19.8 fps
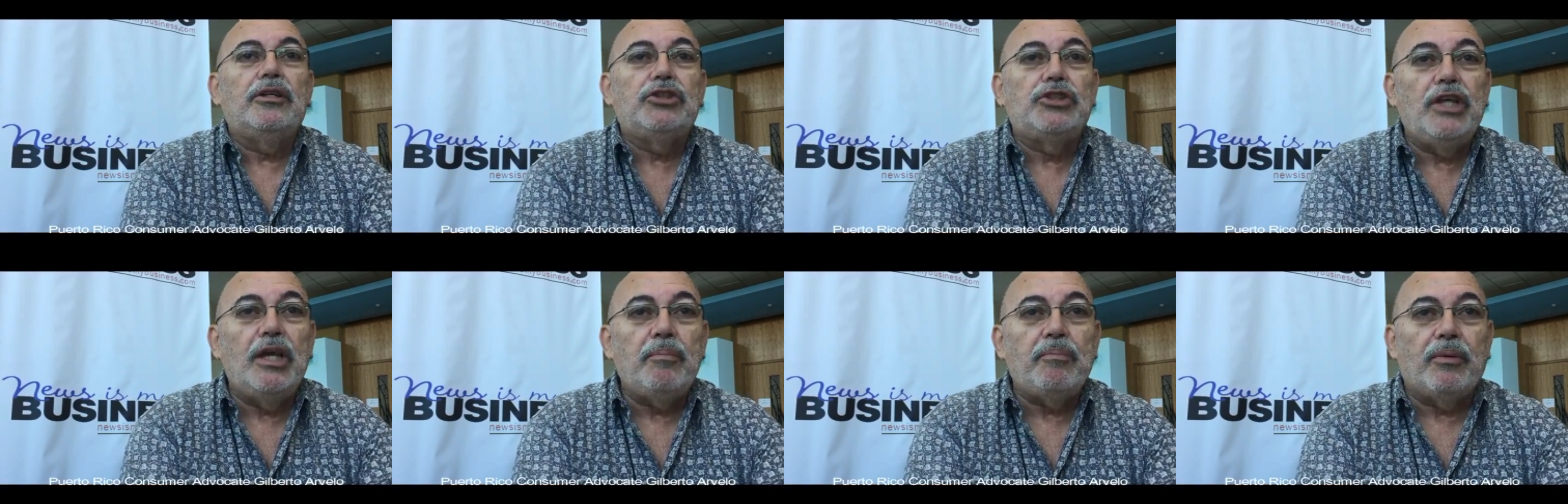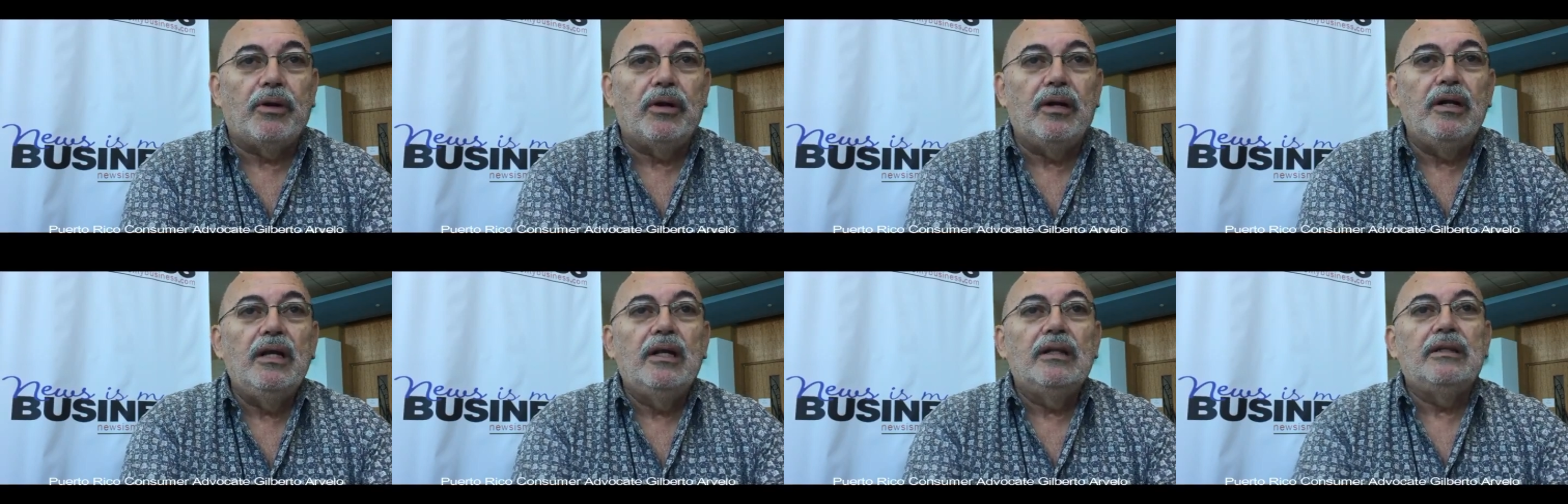
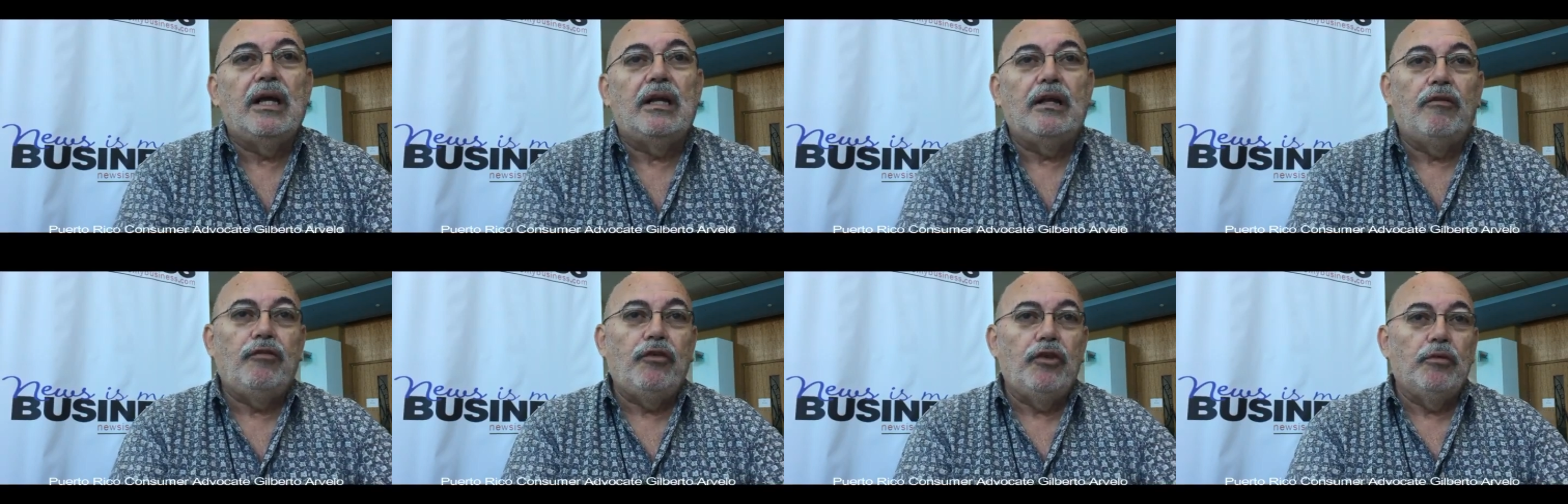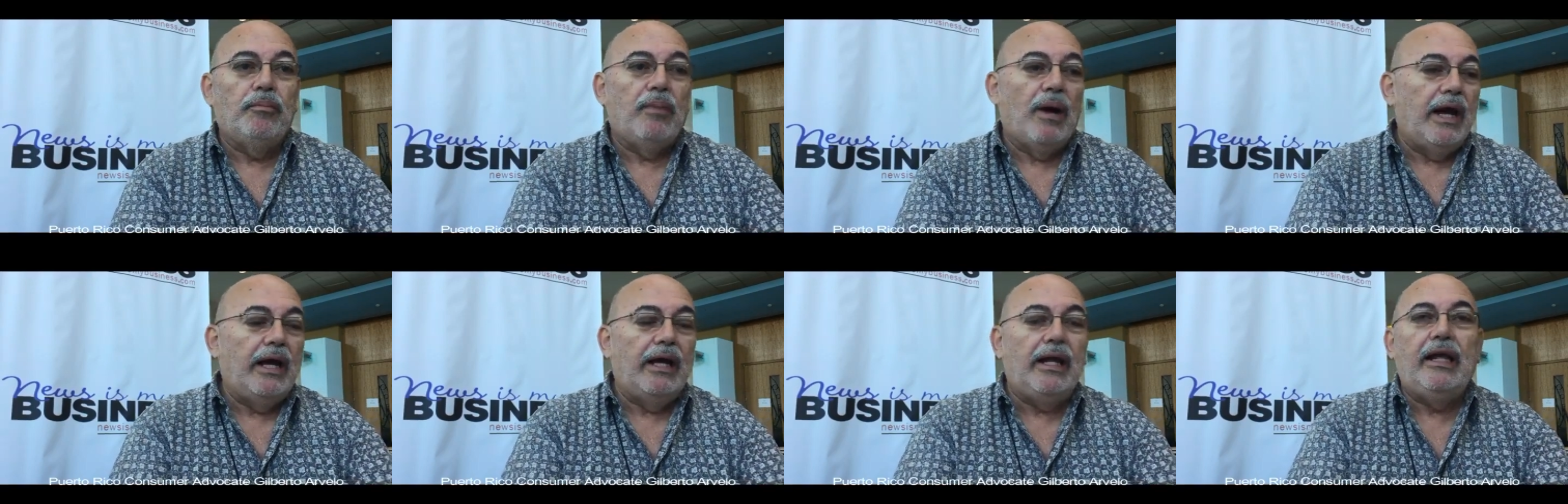cheaper than if you
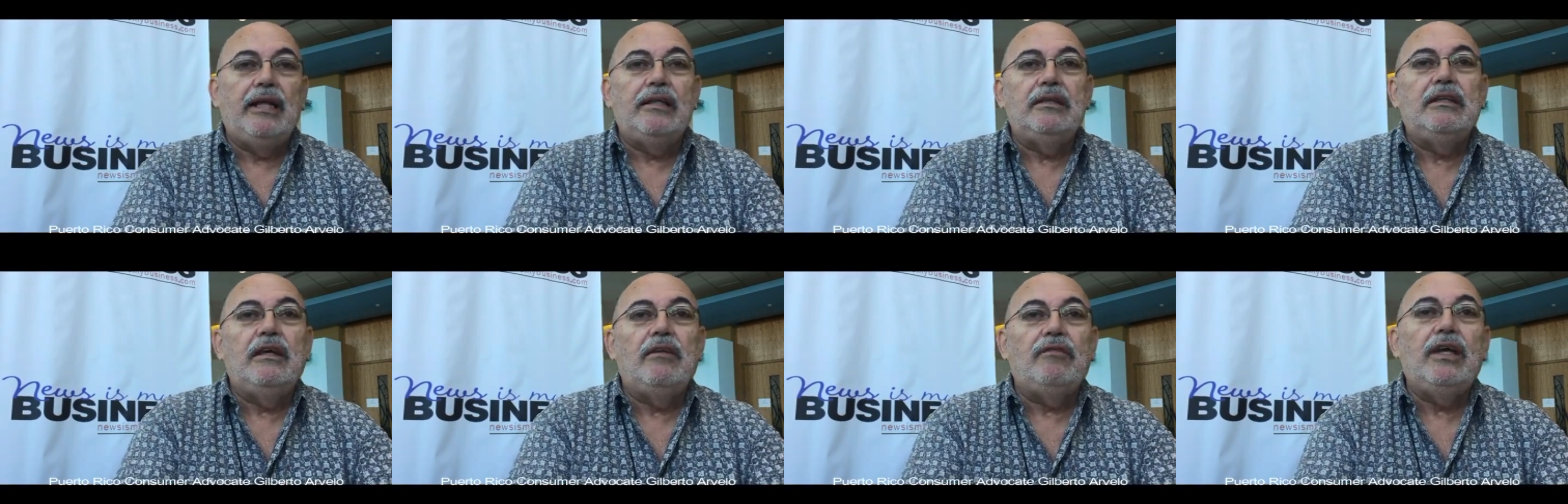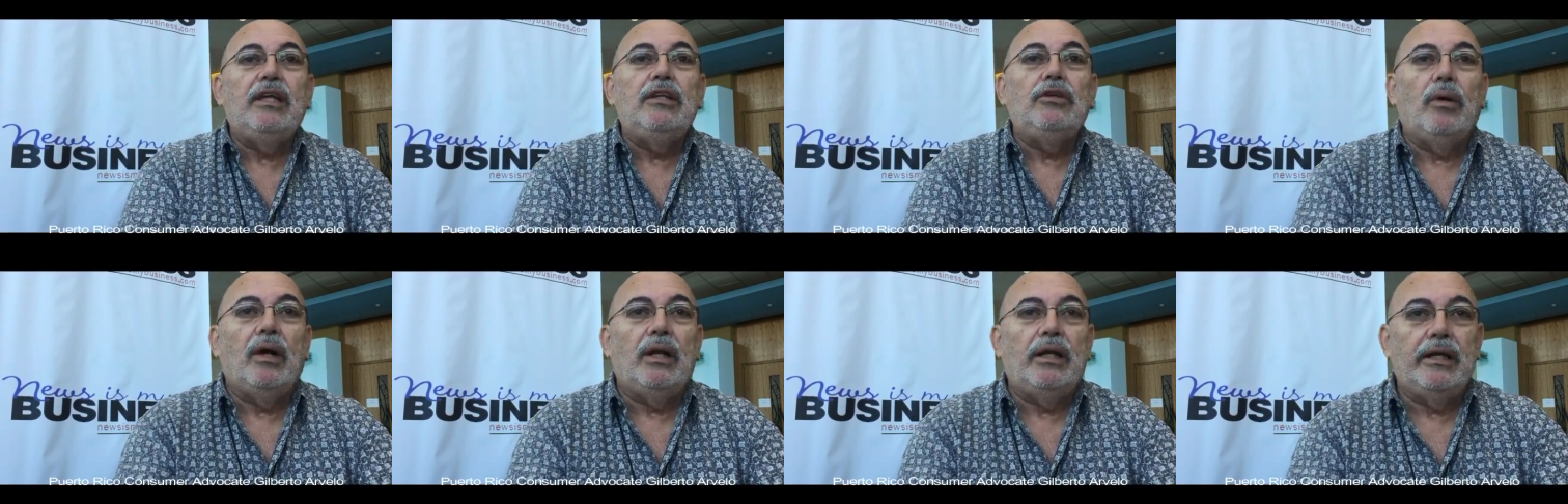buy
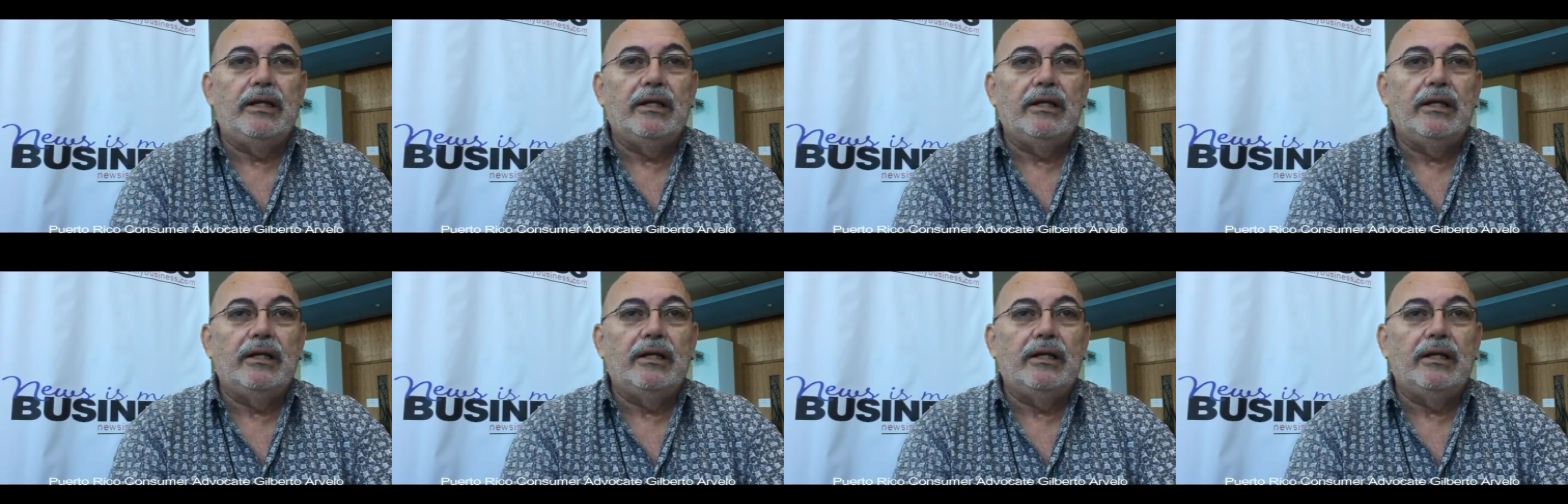individually.